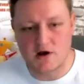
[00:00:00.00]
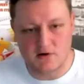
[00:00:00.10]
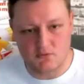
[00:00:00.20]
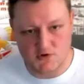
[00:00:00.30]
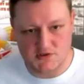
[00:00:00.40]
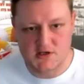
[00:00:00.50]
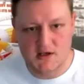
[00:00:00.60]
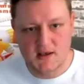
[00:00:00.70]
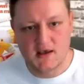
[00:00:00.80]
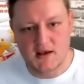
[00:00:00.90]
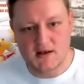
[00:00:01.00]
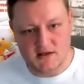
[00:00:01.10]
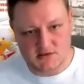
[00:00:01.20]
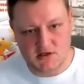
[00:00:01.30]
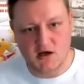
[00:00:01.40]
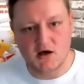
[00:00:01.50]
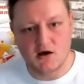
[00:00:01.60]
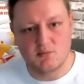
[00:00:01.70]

where it was in this calm